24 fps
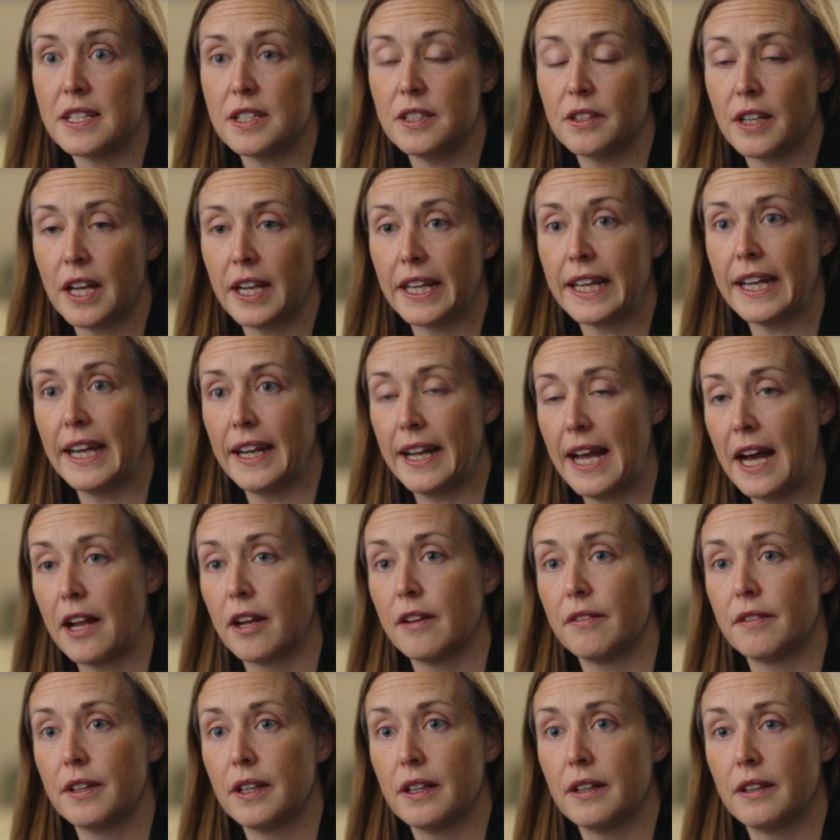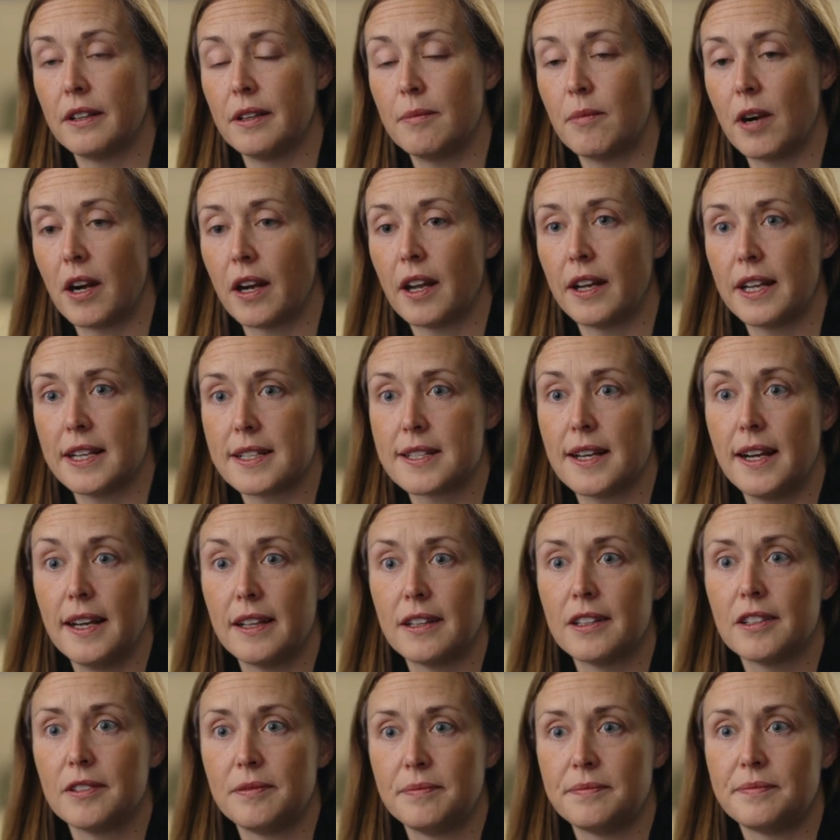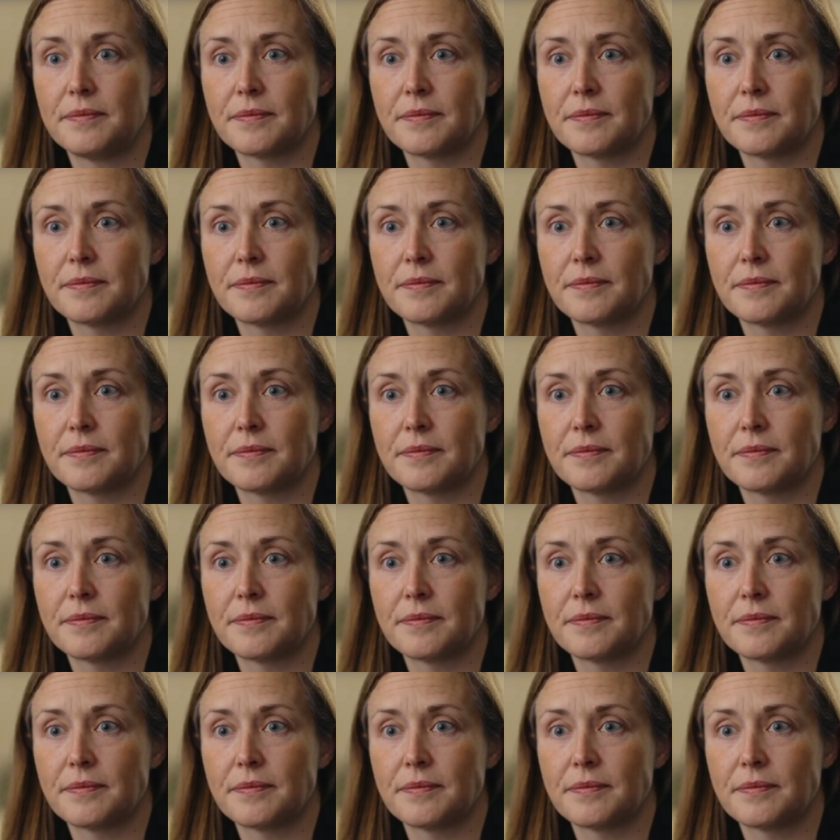to kind of get out of the marketing silo.